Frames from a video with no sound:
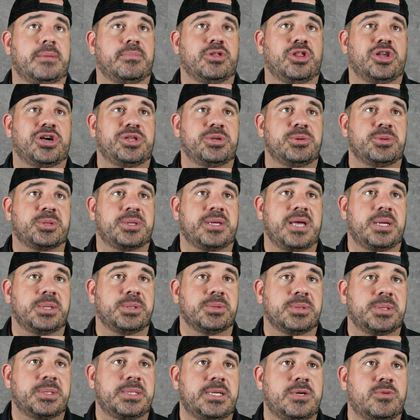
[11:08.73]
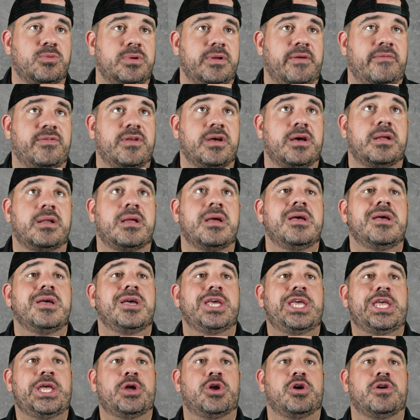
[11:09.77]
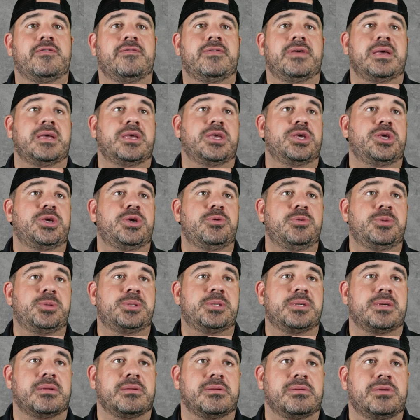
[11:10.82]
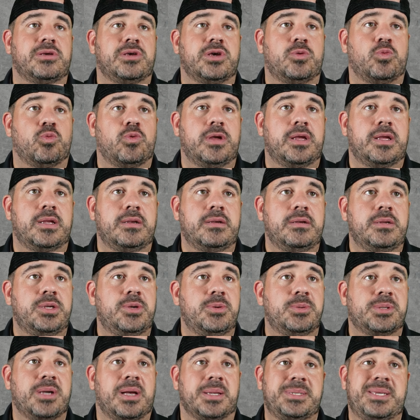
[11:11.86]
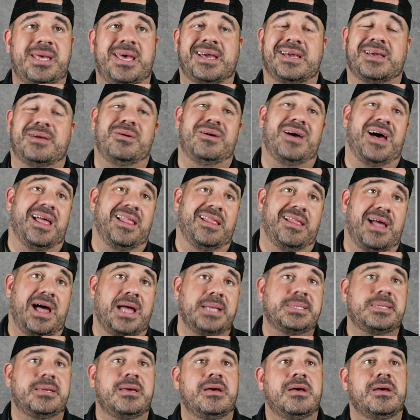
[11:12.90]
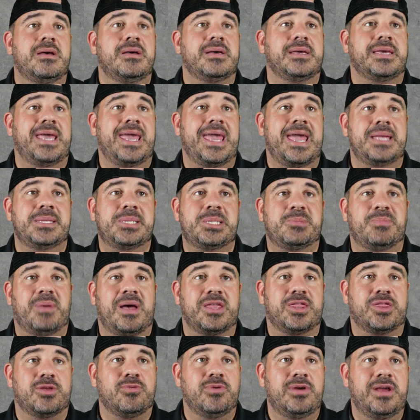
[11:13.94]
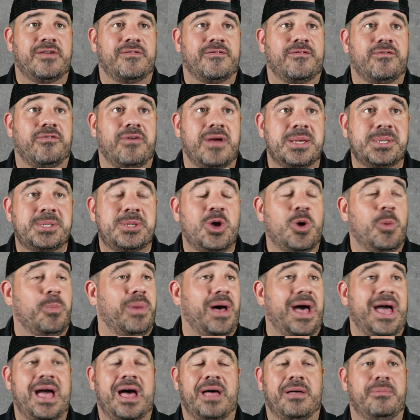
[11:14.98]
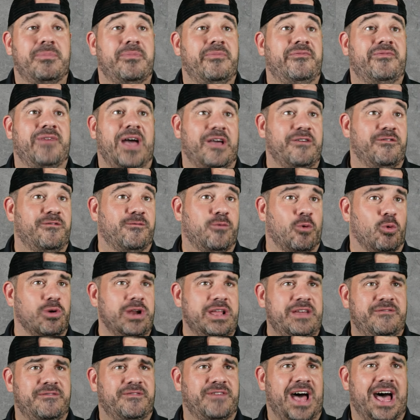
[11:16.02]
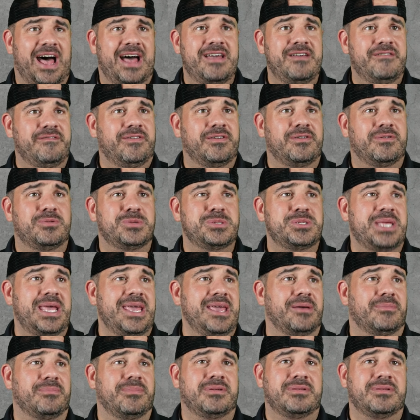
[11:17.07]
Look at their schedule. See what we've done. UNLV, Houston, good win. Utah Tech, a lot. Kansas by 3 and Fresno by 45. Damn.